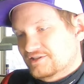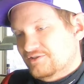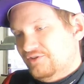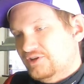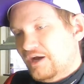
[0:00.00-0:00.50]

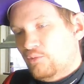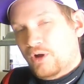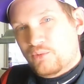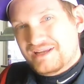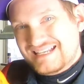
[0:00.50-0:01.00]
to figure out
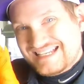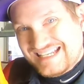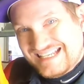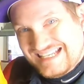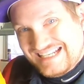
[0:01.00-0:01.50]
what we
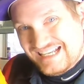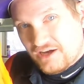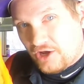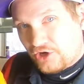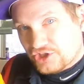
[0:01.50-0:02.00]
need
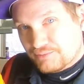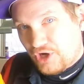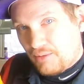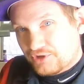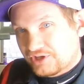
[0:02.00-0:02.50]
on our
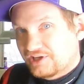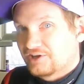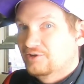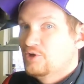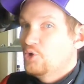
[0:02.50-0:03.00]
speedometer
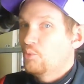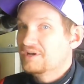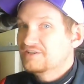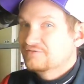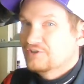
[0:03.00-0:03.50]
gear, we need to